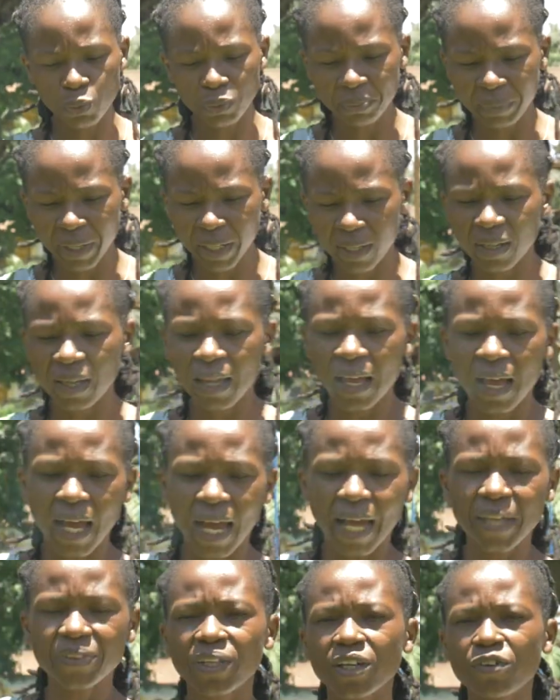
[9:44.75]
women.
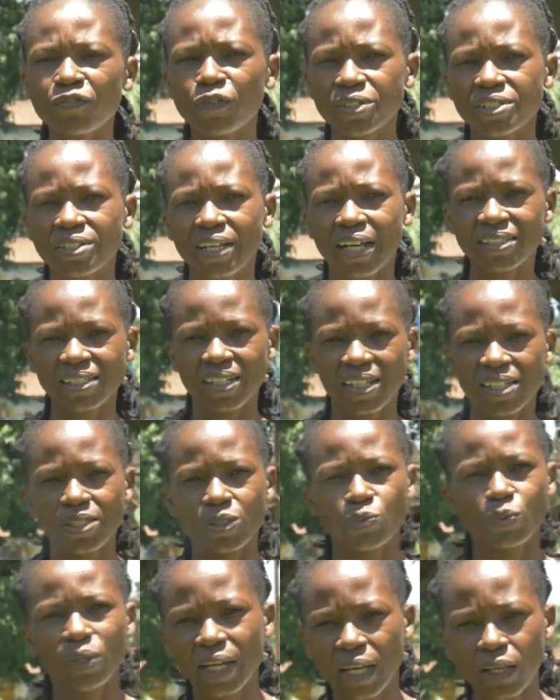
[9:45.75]
I think for
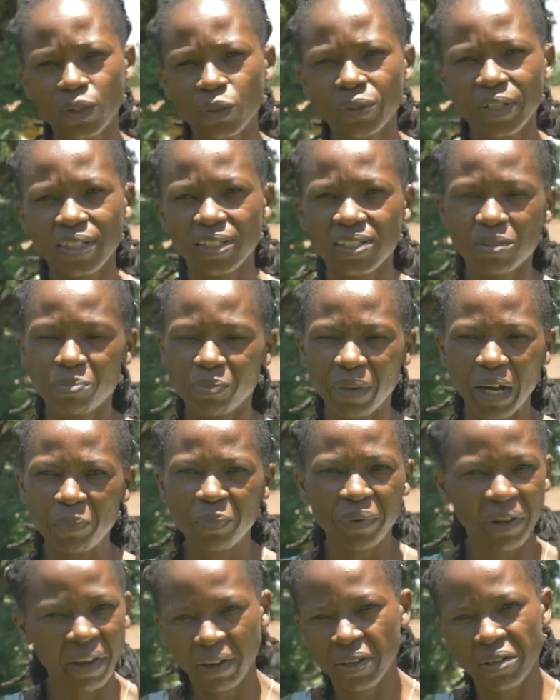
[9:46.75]
starters, when I look at
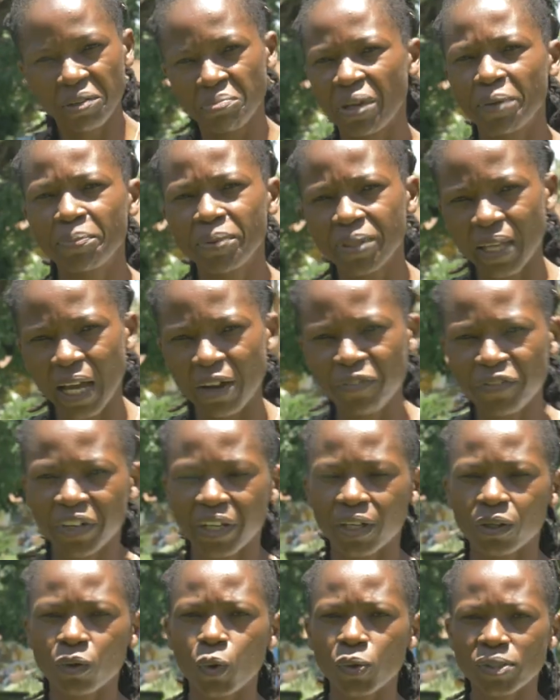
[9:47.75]
Zimbabwe and maybe the
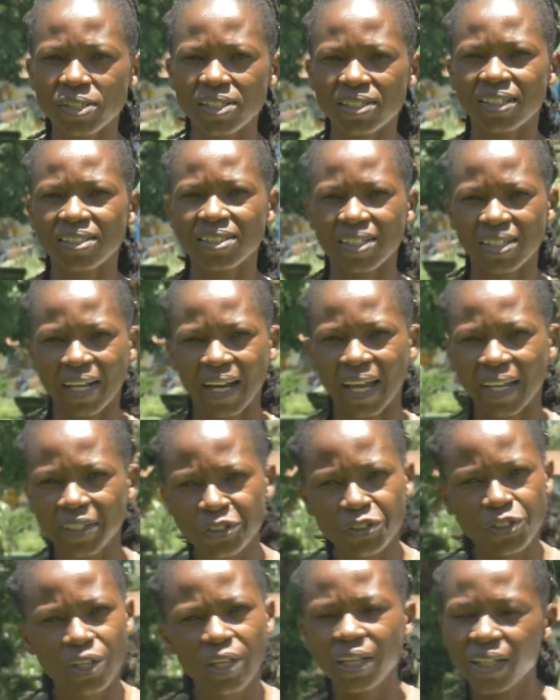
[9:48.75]
African continent at
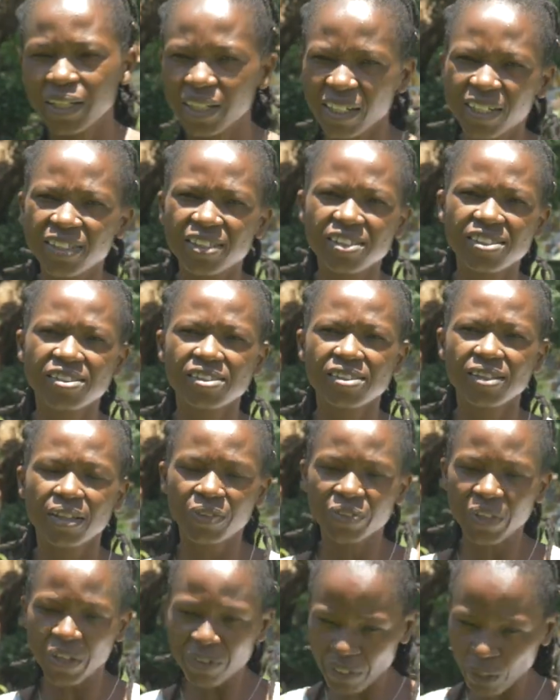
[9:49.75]
large, it's
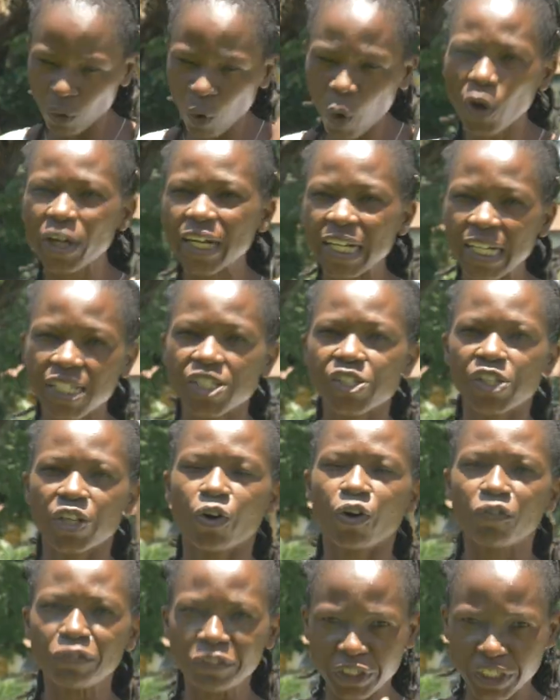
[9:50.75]
the recognition
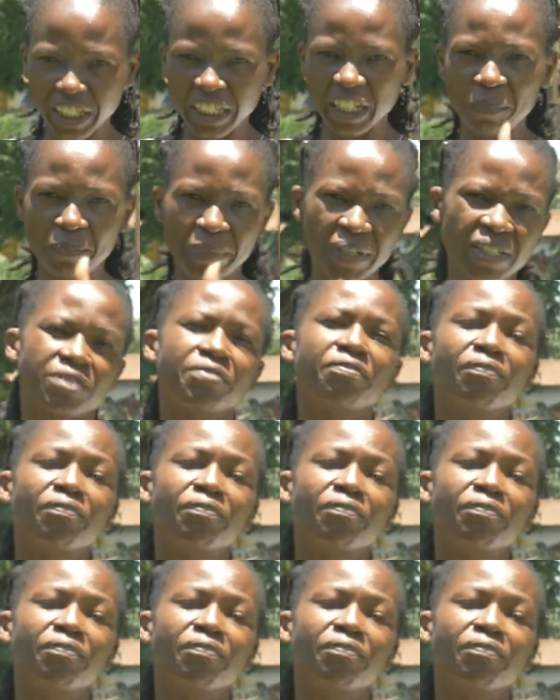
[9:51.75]
of gender-based